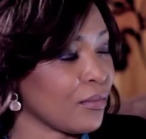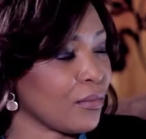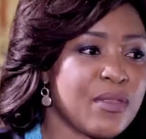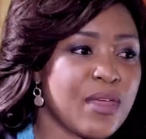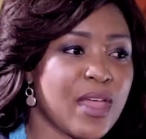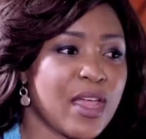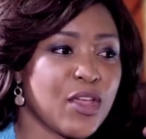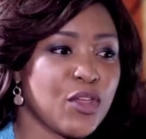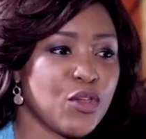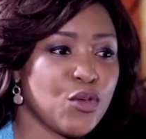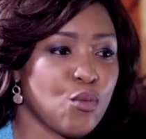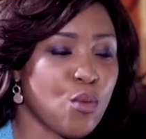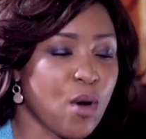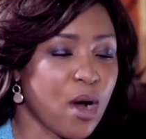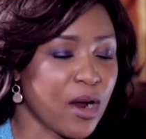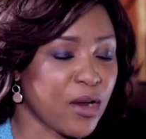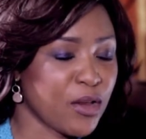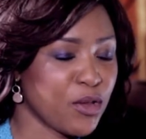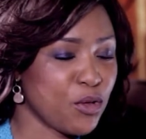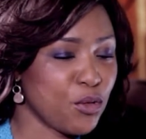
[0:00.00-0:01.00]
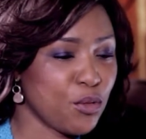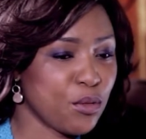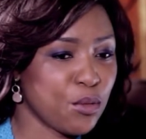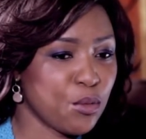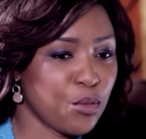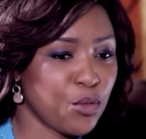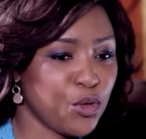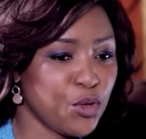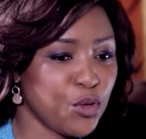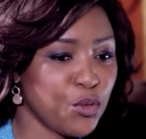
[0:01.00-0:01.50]
There you are.
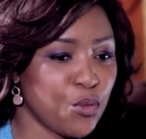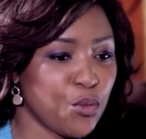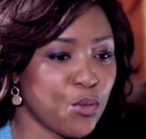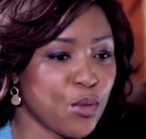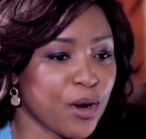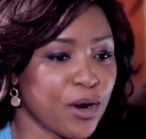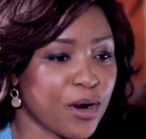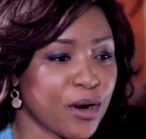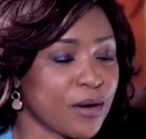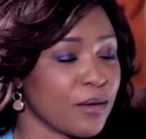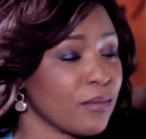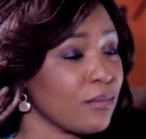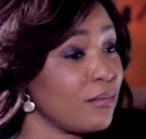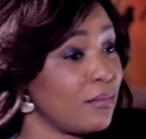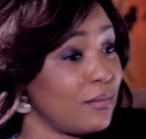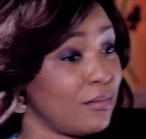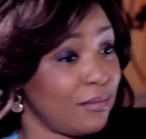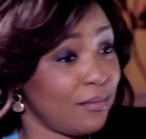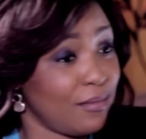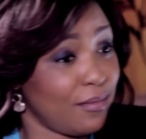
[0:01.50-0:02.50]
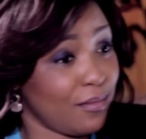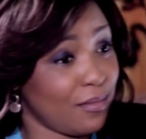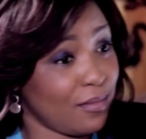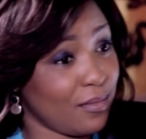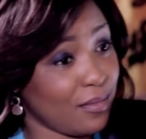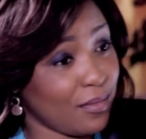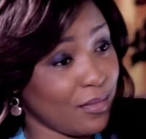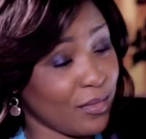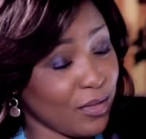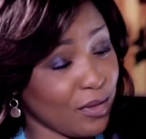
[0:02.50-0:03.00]
You were,
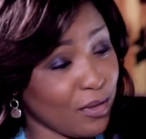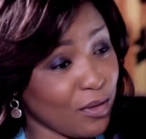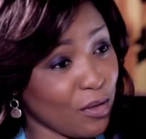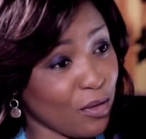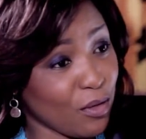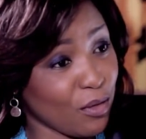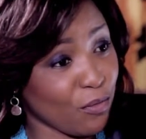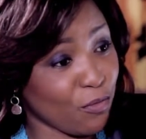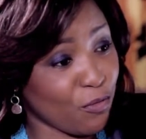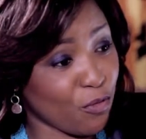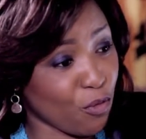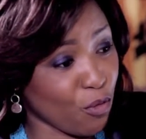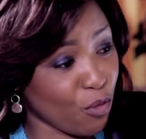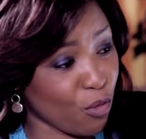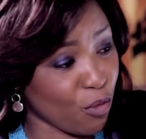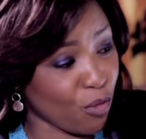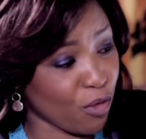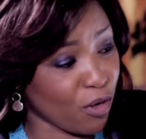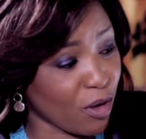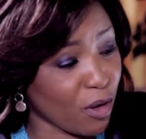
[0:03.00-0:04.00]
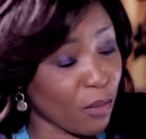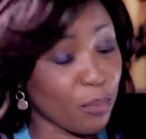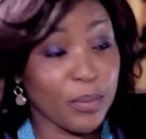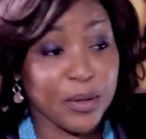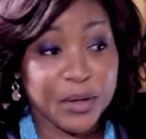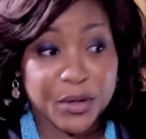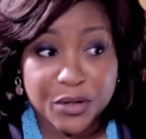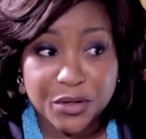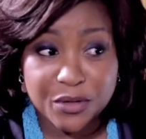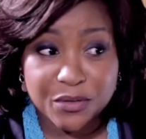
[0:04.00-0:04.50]
for a
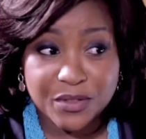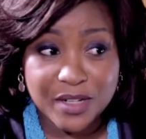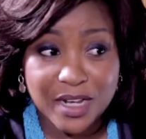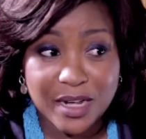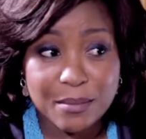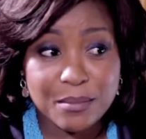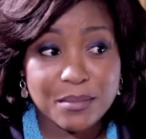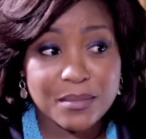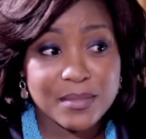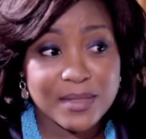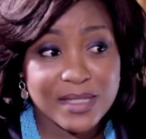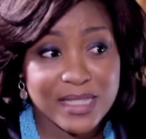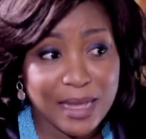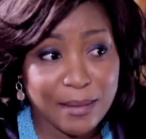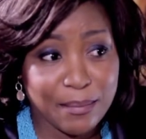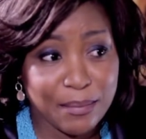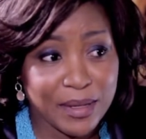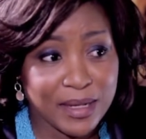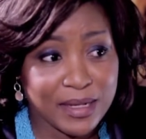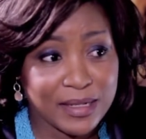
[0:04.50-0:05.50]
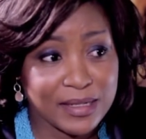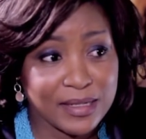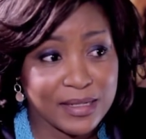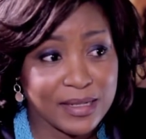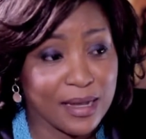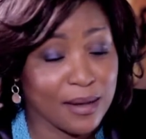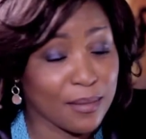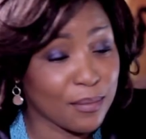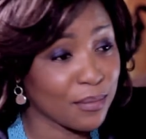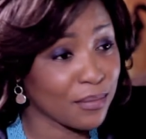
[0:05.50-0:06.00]
period of time, Zambia's
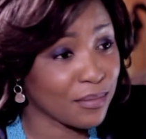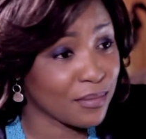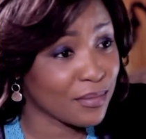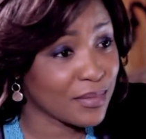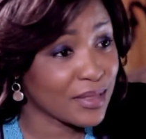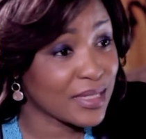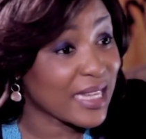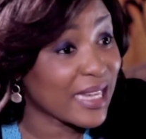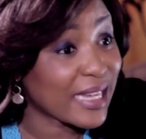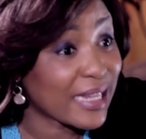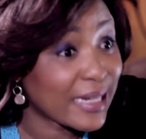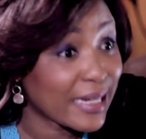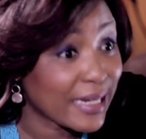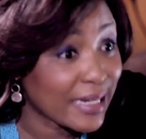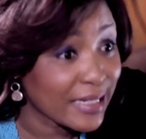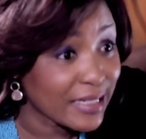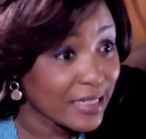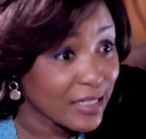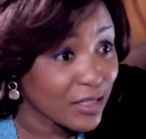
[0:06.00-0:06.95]
second lady,